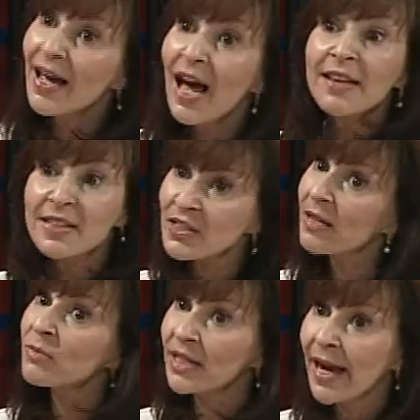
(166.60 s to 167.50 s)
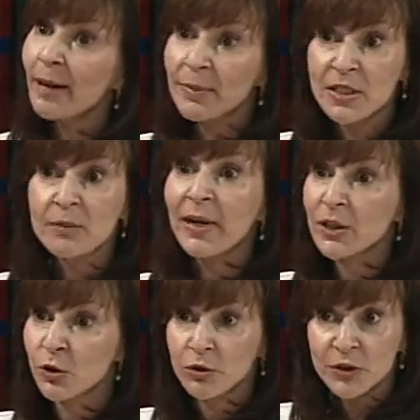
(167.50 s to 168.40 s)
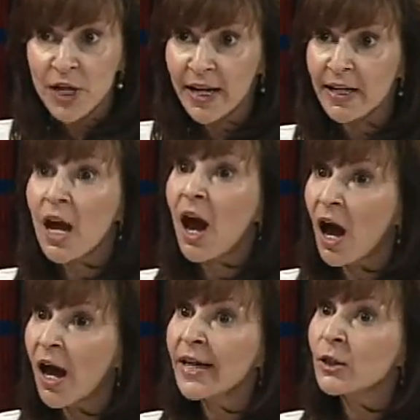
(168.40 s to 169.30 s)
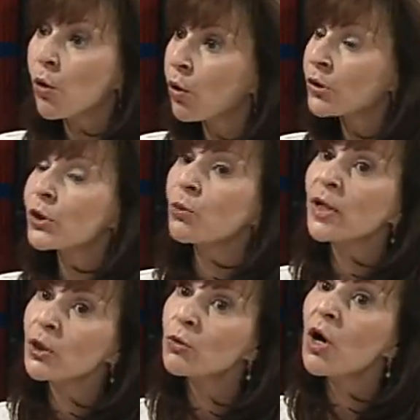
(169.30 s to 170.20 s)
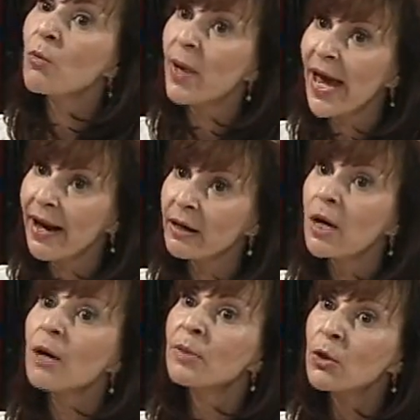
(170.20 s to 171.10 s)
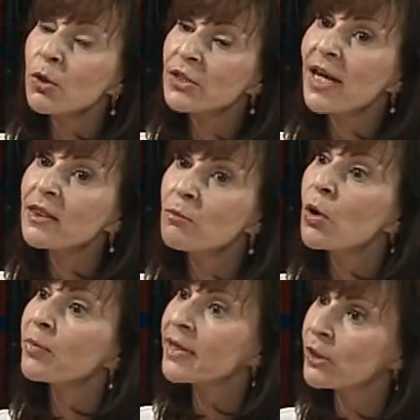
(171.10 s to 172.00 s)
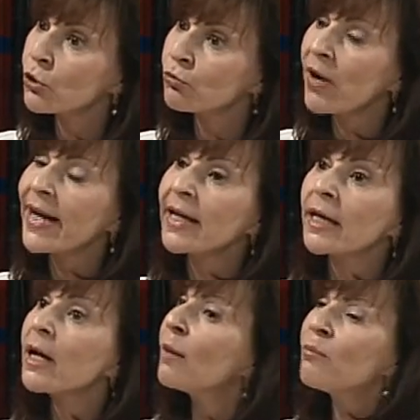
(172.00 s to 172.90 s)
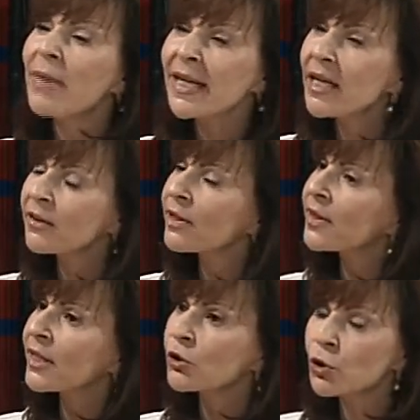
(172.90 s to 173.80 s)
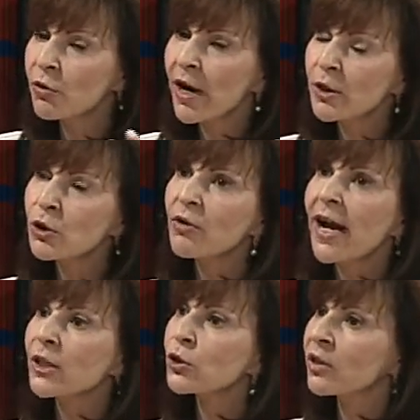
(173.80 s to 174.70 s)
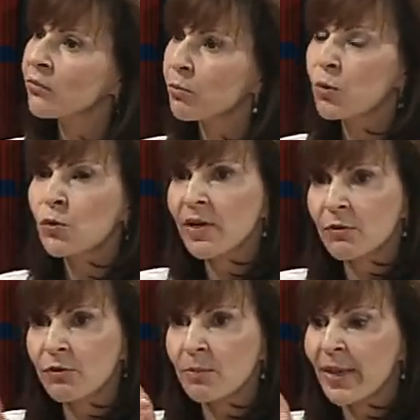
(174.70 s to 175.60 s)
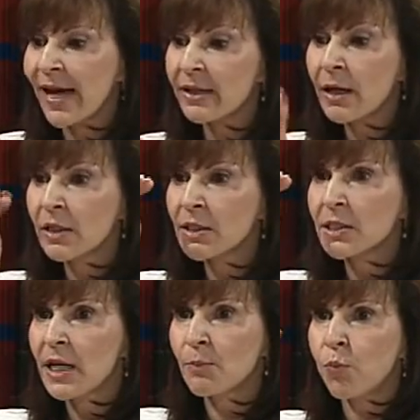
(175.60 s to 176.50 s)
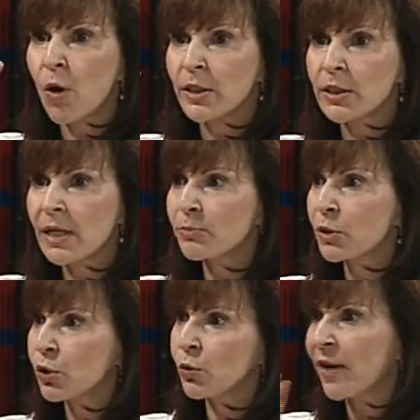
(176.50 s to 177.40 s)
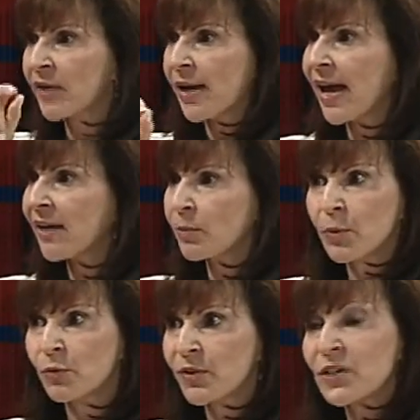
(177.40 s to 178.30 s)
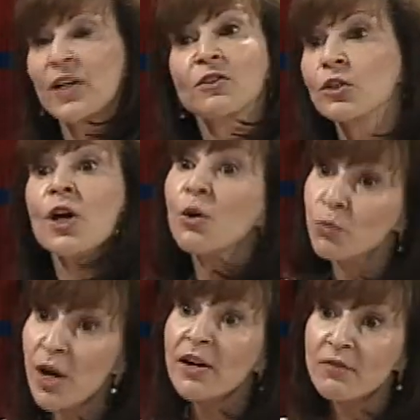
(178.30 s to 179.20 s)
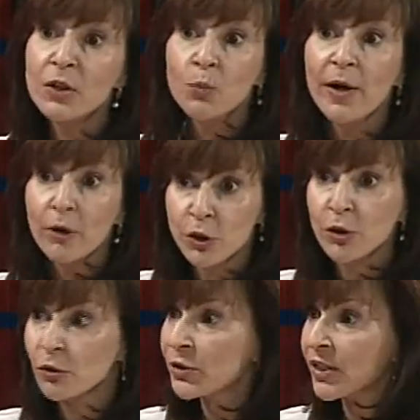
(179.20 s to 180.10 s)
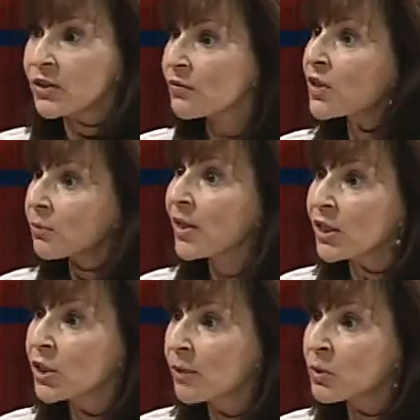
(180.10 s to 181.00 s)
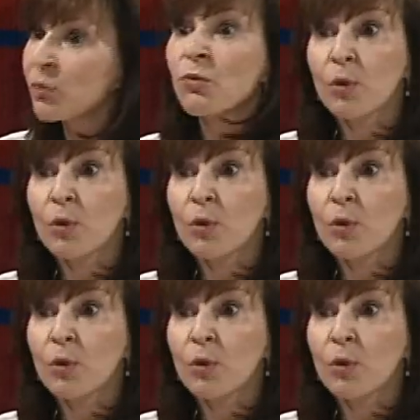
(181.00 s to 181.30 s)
The same thing happens in my journals. I also, when you go back, because at the moment that you're writing, many other things, you're actually removing from that step one, step two, I've got to have a perfect stance. None of us want our journals, as I've said many times before,